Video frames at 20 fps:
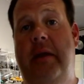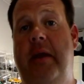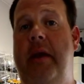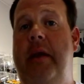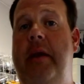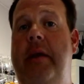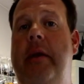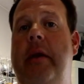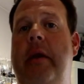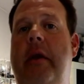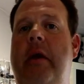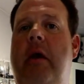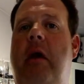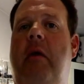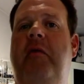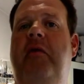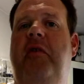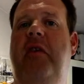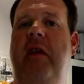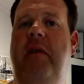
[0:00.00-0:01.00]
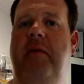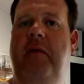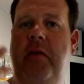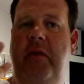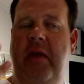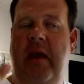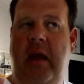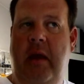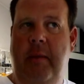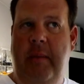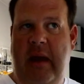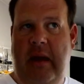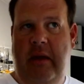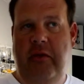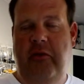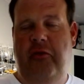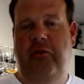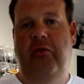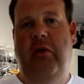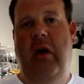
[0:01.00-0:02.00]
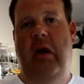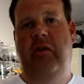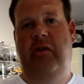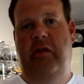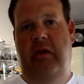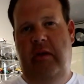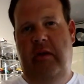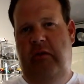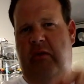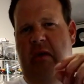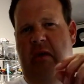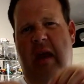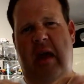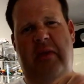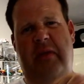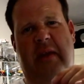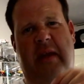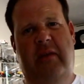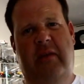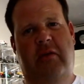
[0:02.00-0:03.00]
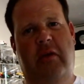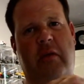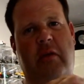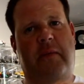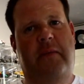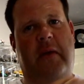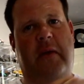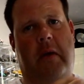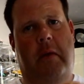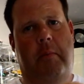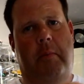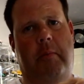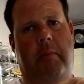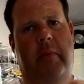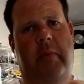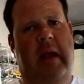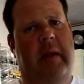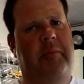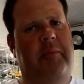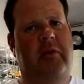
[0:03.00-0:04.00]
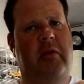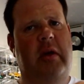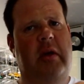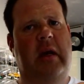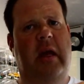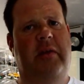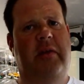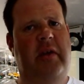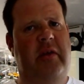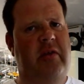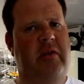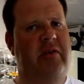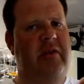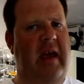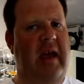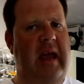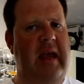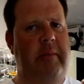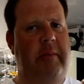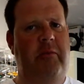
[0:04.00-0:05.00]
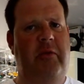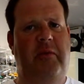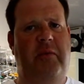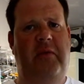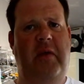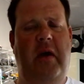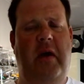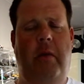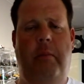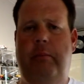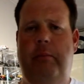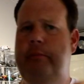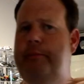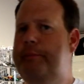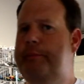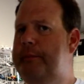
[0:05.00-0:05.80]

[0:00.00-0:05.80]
And obviously if you think about the structure, there's nothing to film, absolutely nothing to tape, to film.